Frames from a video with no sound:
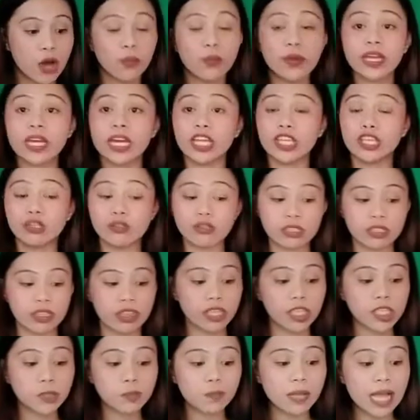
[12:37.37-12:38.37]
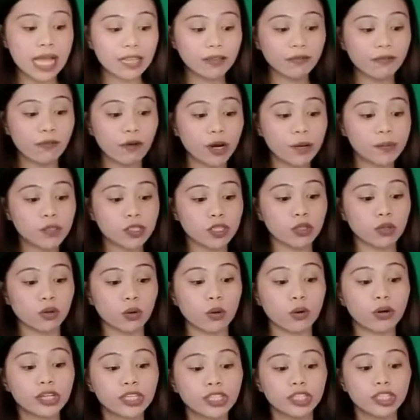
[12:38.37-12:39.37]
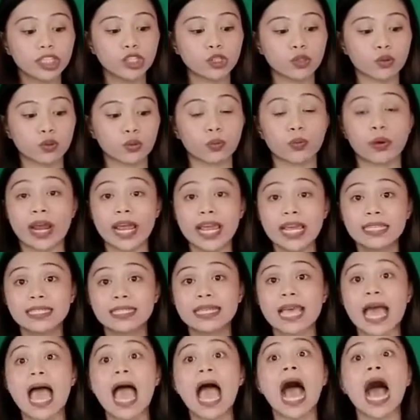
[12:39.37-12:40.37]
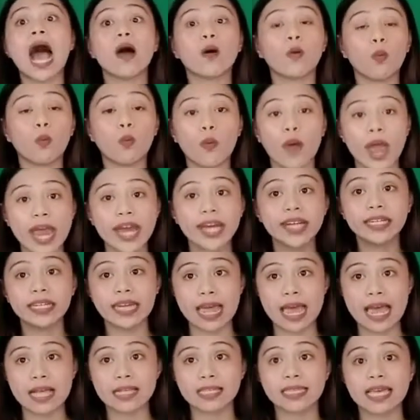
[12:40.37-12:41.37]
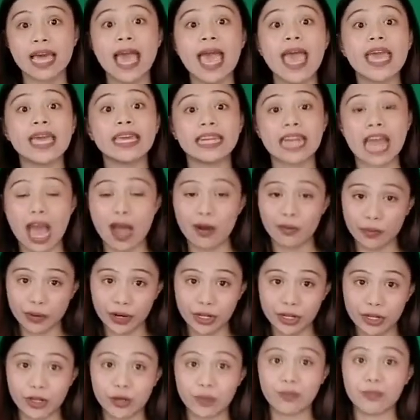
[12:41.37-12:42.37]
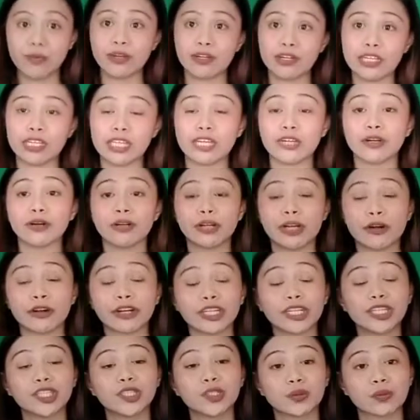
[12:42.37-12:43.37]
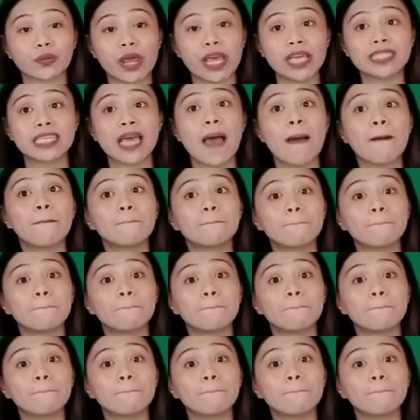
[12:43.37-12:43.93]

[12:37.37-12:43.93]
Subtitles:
We can use these platforms in order to raise awareness in our community, in order to raise